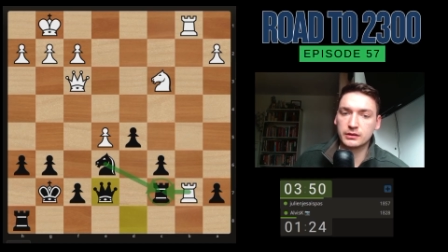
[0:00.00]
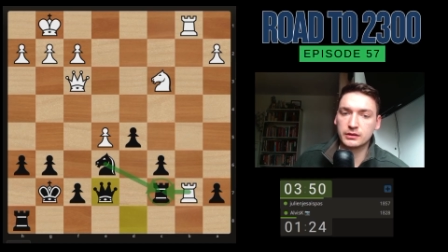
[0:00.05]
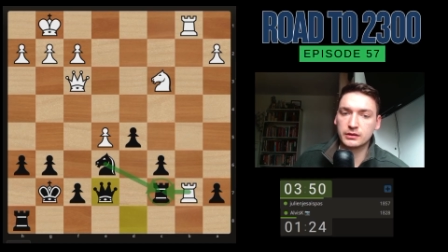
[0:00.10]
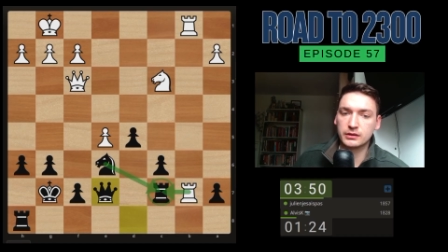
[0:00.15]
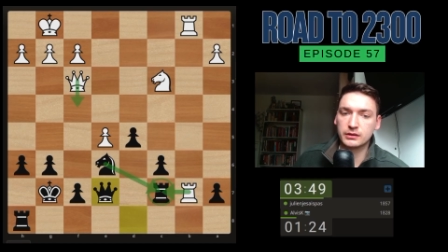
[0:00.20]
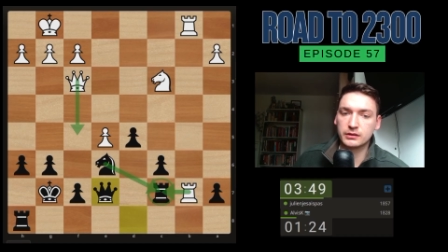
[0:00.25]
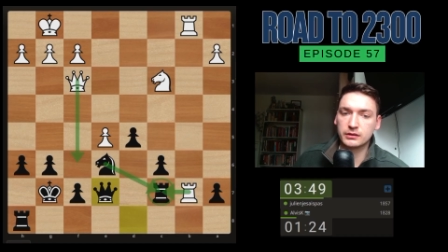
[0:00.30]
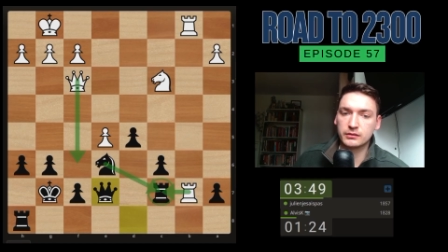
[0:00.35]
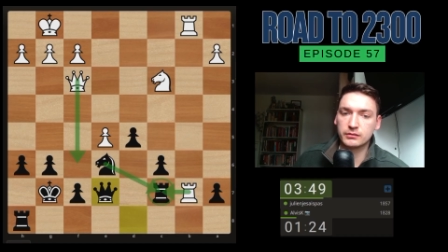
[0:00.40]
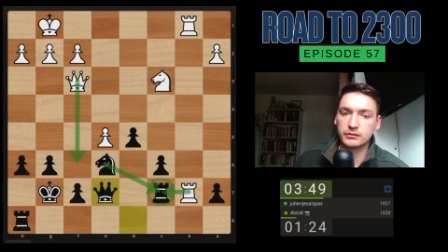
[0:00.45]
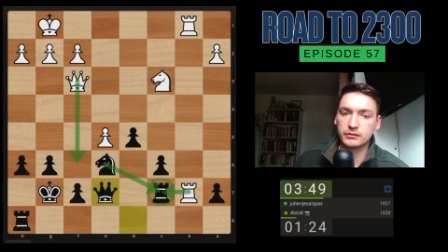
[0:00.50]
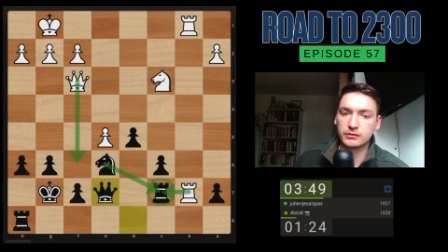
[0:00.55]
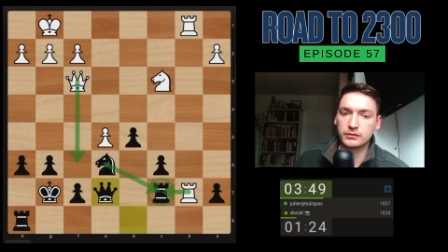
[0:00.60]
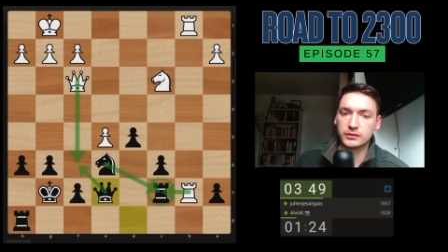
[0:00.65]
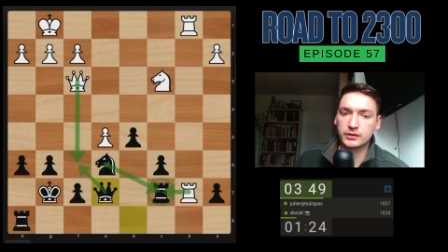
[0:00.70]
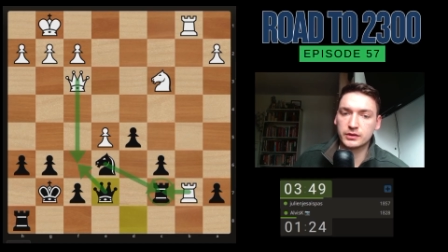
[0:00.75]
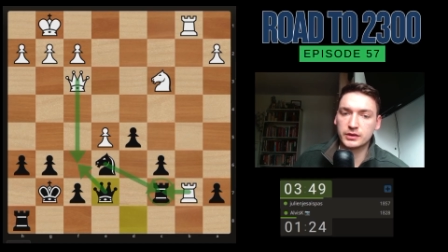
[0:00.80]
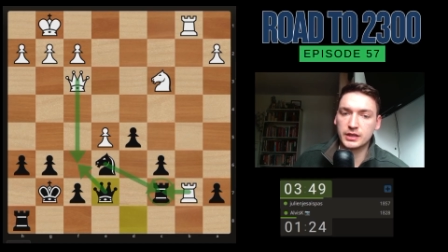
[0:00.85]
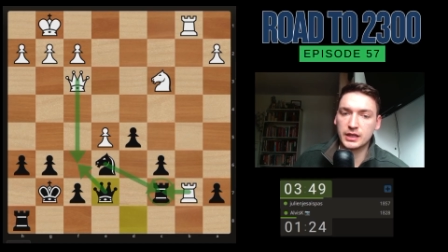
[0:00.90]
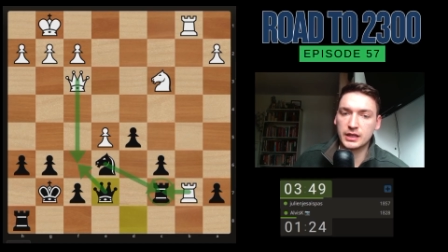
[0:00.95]
And
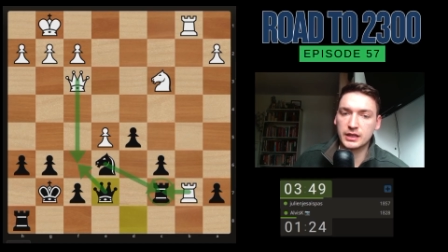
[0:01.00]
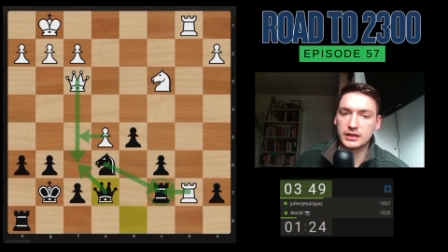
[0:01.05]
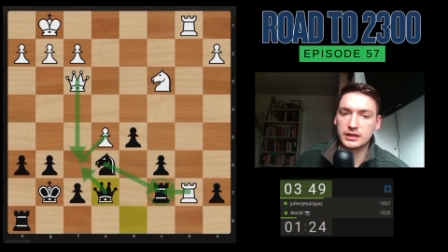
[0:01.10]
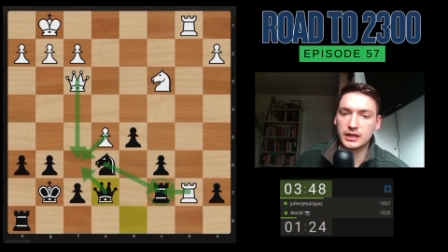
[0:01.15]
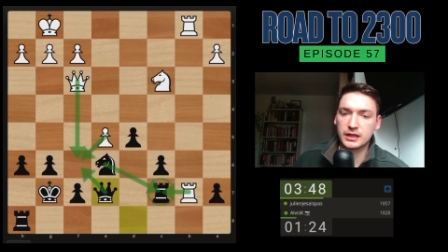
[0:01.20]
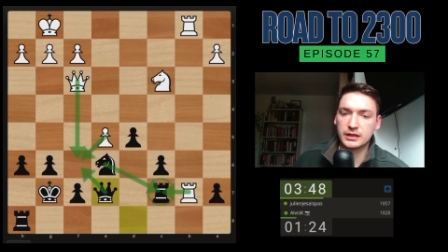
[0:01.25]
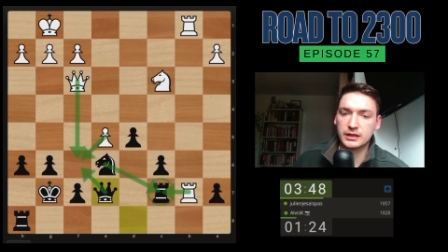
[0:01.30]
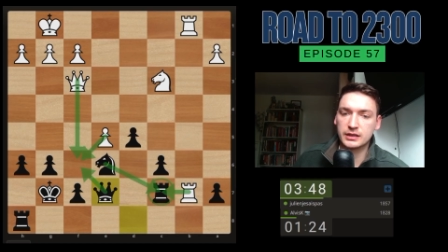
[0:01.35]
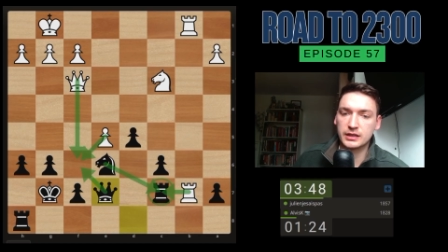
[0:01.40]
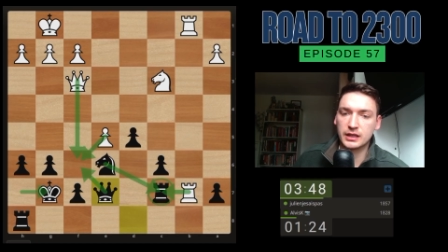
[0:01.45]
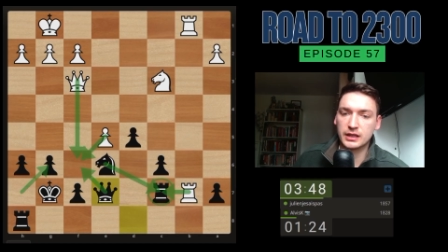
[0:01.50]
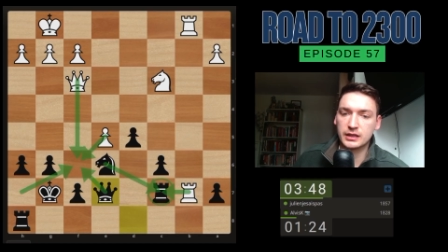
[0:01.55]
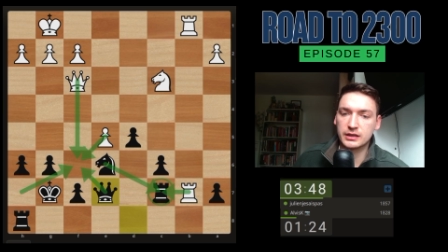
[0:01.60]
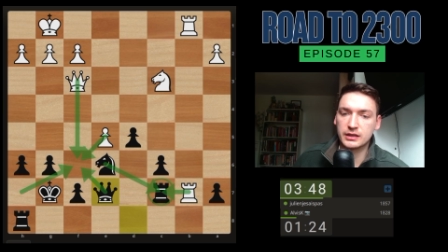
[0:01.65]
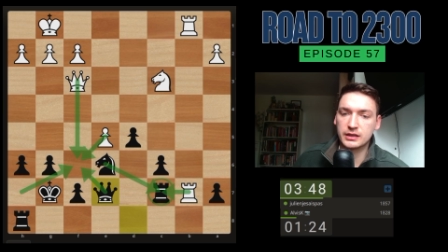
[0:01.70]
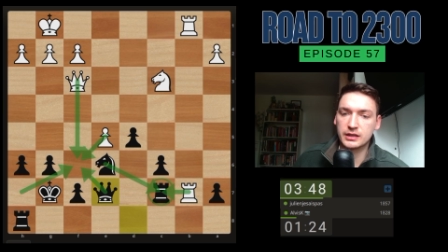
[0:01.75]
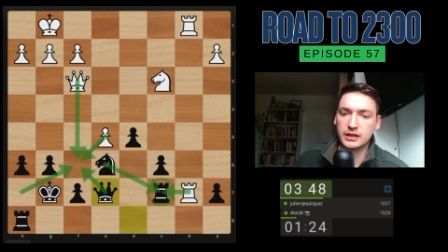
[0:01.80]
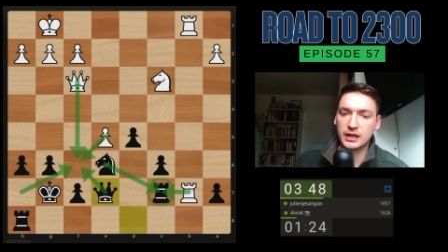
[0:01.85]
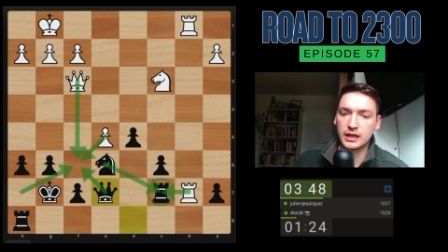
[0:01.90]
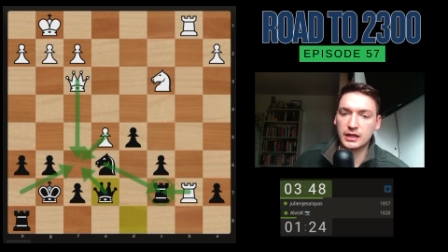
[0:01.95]

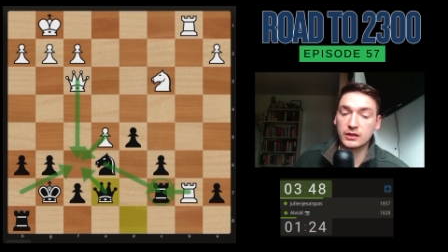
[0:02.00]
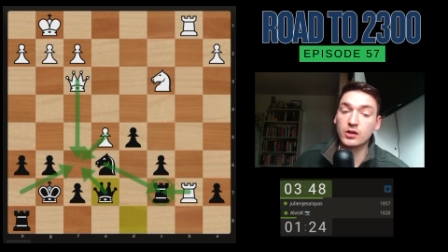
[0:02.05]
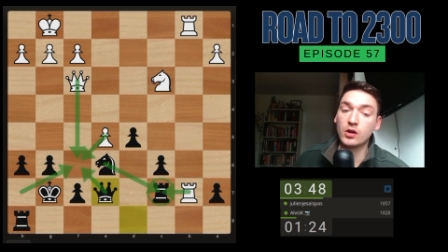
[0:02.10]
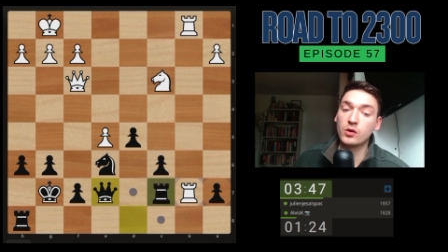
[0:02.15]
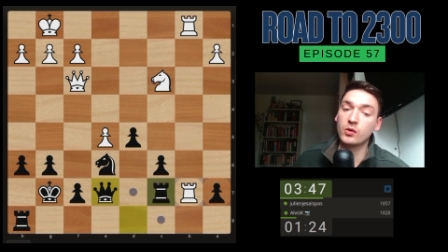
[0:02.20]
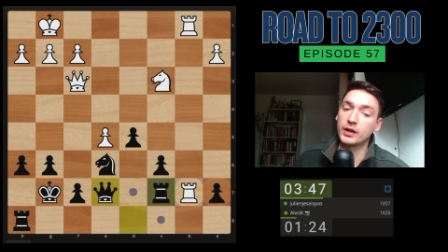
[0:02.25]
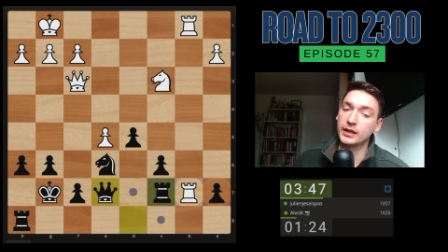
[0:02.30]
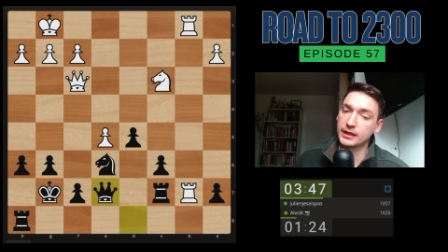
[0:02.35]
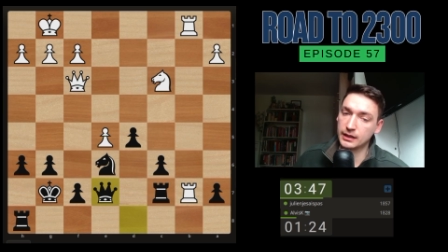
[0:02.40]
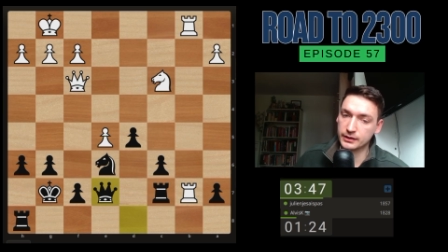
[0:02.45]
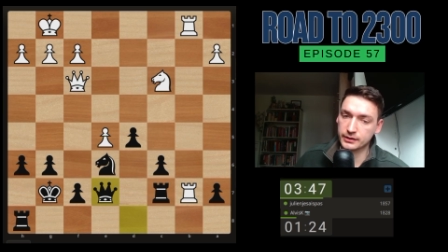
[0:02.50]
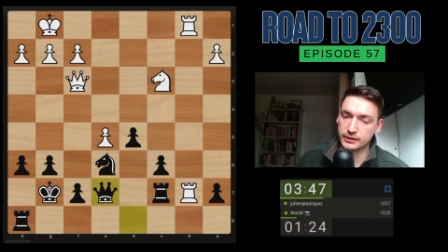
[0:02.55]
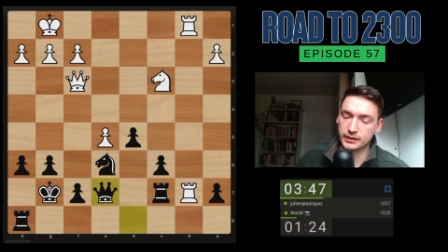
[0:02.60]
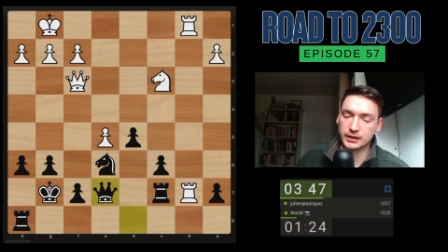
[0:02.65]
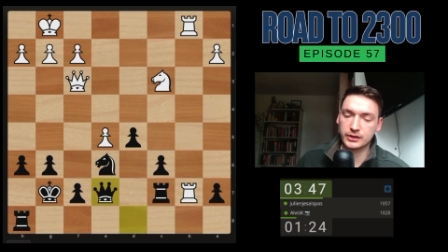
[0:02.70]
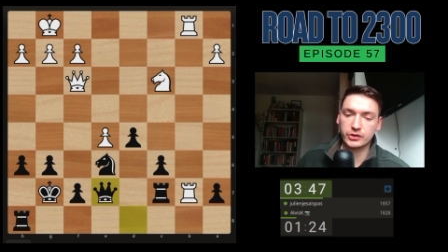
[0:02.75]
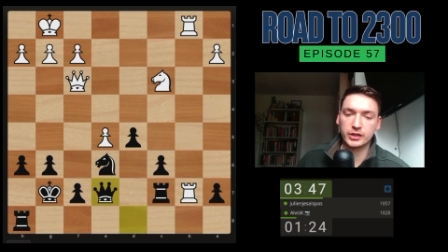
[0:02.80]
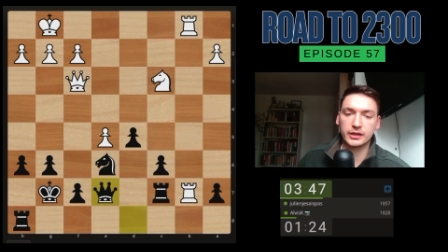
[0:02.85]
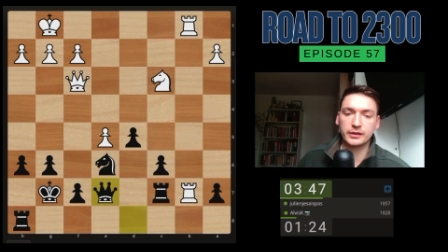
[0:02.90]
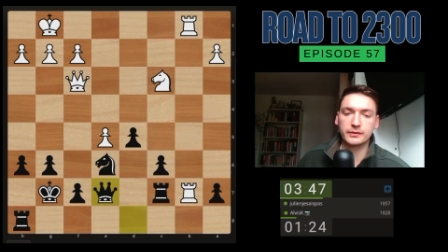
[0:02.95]
take. No, I can't
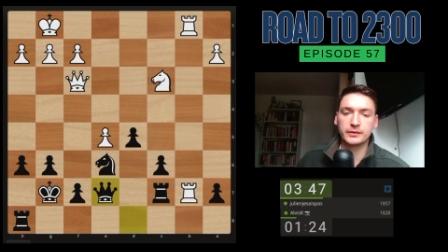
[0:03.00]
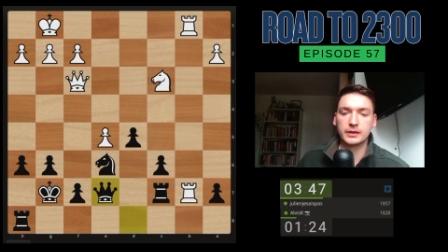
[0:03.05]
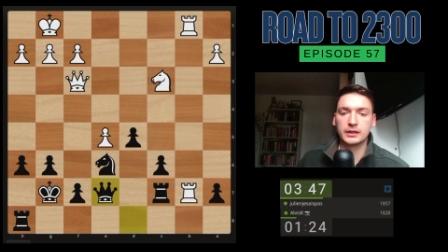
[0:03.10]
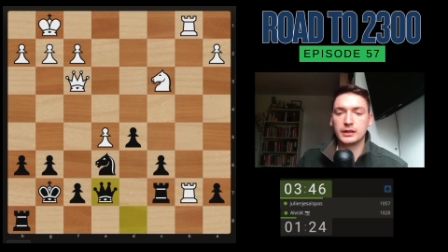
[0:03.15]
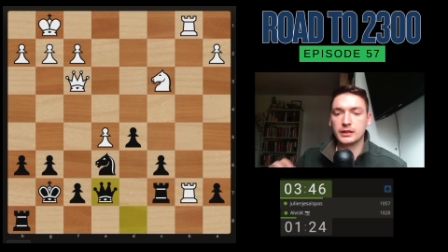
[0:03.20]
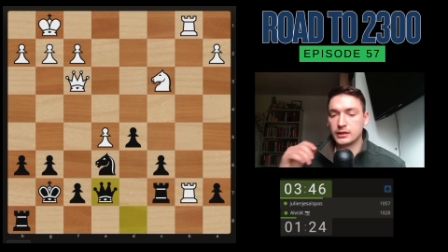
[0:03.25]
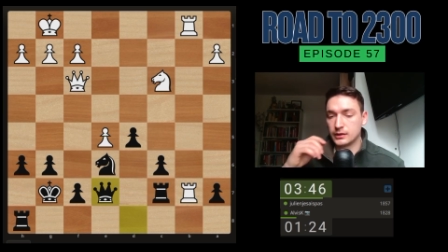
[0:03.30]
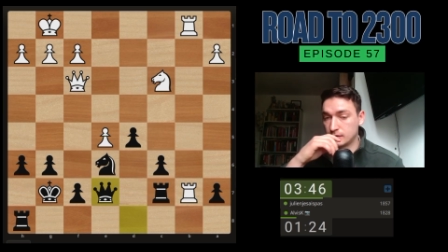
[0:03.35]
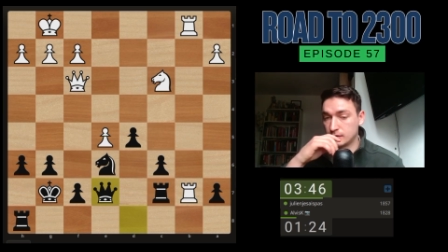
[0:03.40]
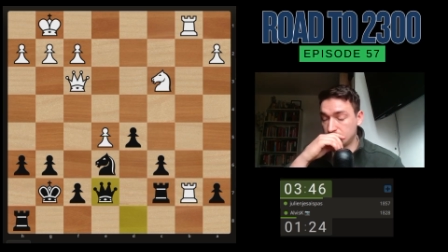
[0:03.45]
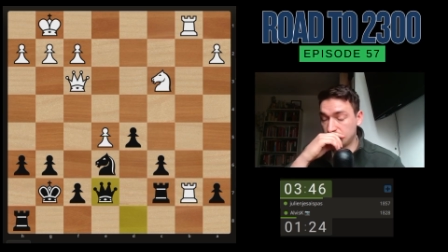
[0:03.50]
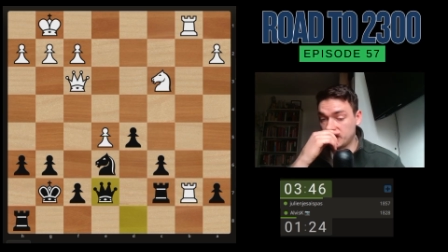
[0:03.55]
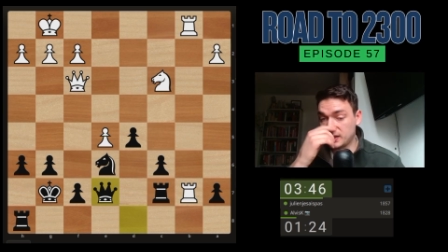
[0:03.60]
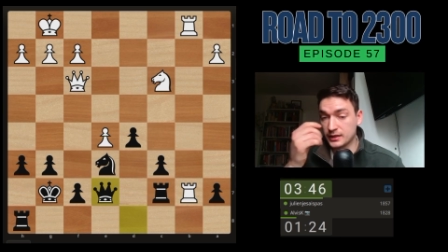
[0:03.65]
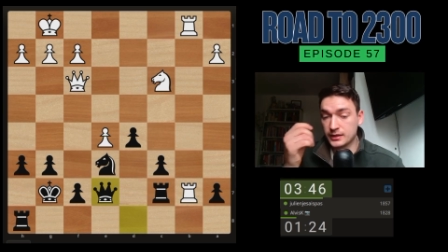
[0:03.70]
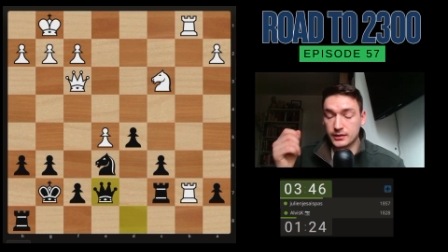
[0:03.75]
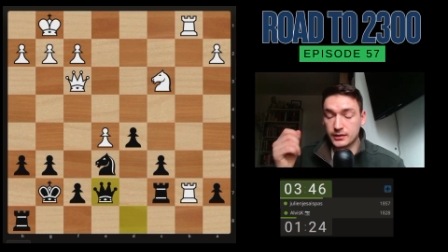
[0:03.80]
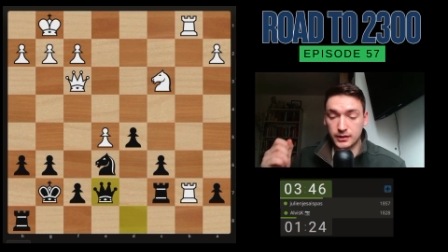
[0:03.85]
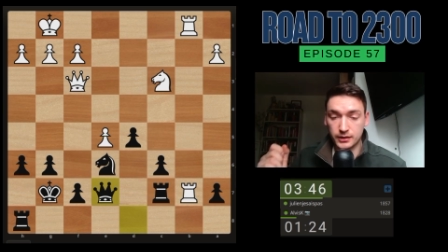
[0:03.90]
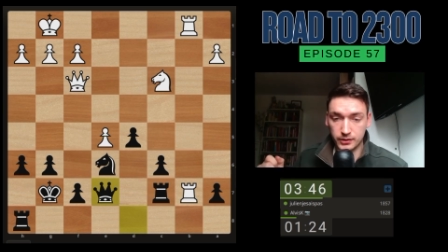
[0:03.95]
actually. So
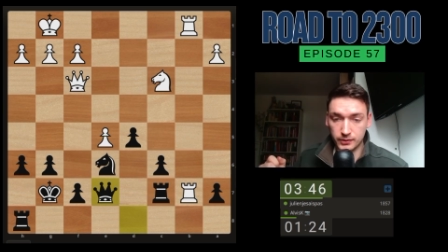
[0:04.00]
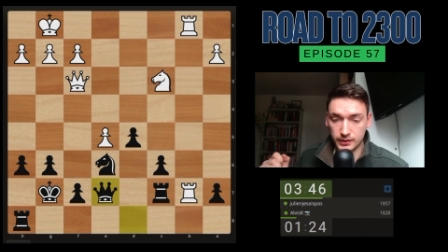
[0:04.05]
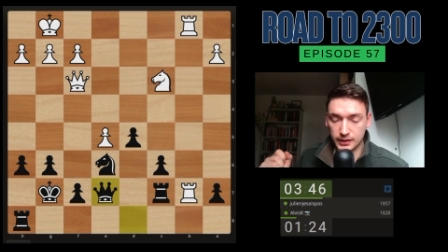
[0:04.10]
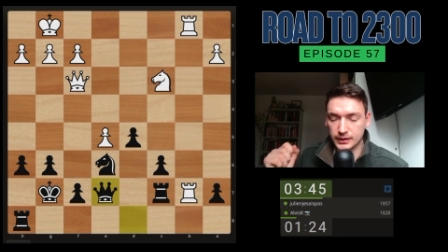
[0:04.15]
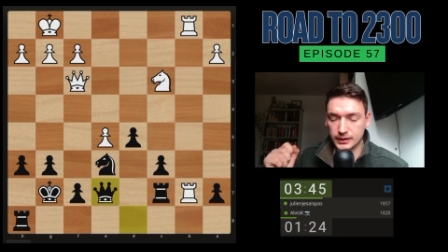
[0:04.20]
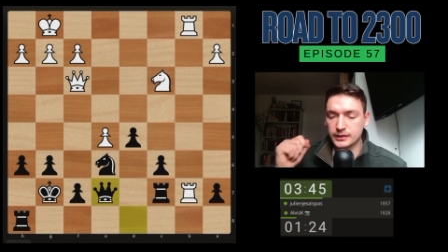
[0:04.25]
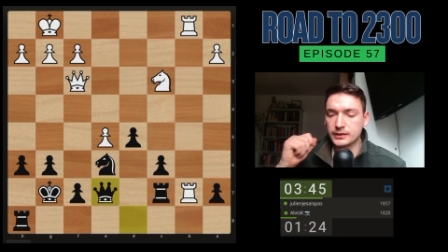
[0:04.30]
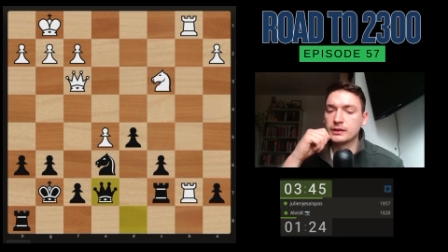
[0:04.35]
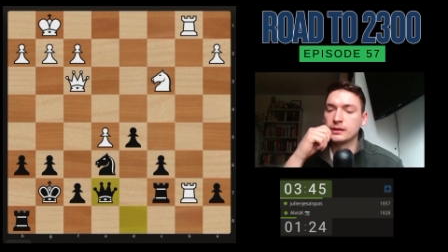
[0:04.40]
let's not do that.